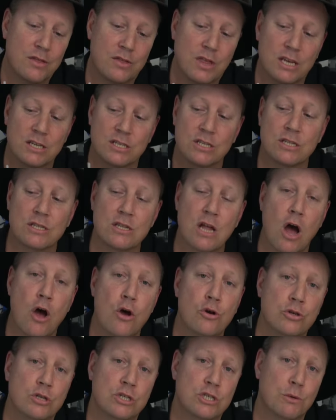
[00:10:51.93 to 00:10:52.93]
there's
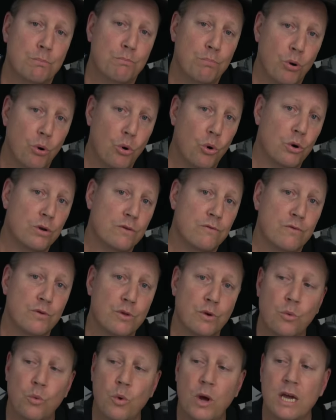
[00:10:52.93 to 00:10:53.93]
no support for
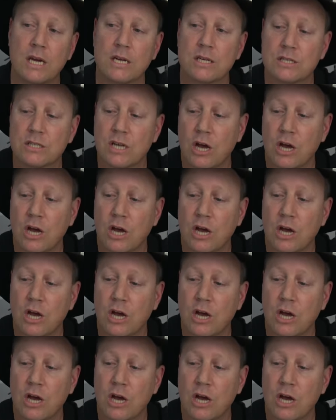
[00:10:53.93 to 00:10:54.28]
the wings.